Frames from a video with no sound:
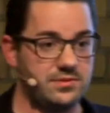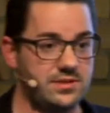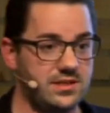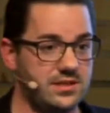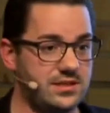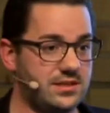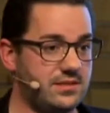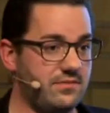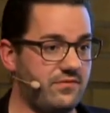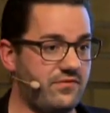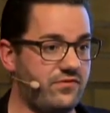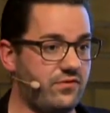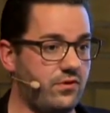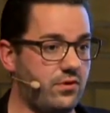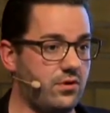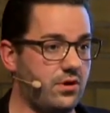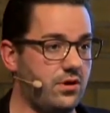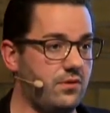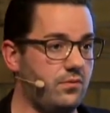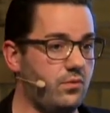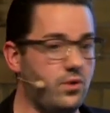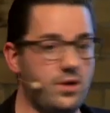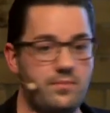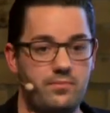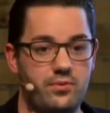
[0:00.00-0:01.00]
system
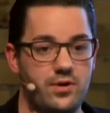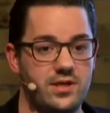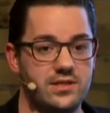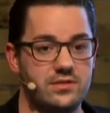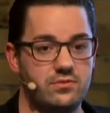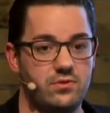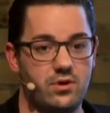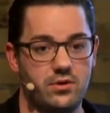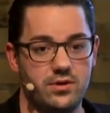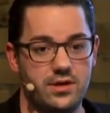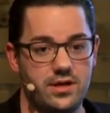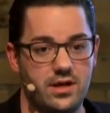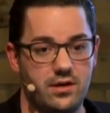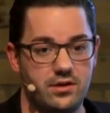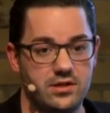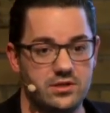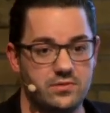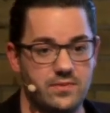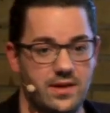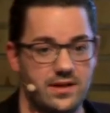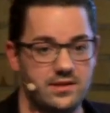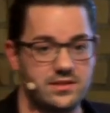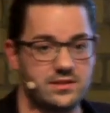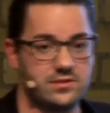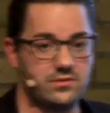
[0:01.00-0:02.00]
for WordPress, rolled it out as
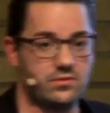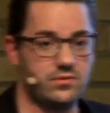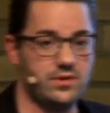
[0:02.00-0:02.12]
well. So